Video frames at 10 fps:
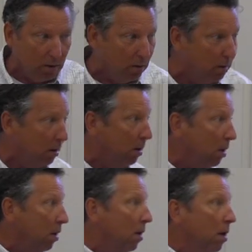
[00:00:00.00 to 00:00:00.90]
going,
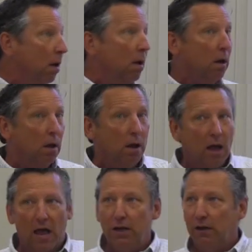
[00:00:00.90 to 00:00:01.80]

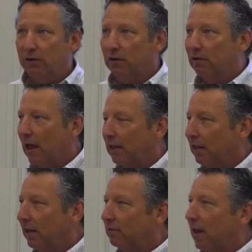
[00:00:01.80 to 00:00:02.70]
and you just, it's like,
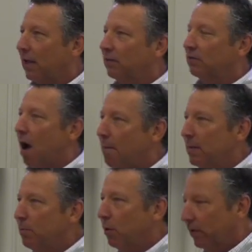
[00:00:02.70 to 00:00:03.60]
the, it's like a
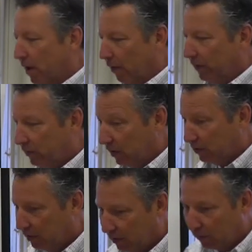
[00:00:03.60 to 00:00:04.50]
zombie movie, all these
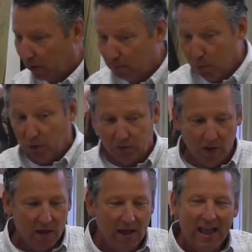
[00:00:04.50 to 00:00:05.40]
sixth and seventh grade boys.
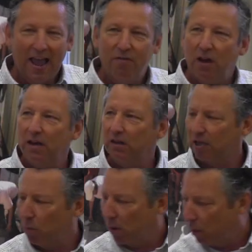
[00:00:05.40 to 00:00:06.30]
And then they
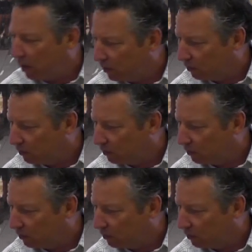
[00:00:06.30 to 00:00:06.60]
say, where's,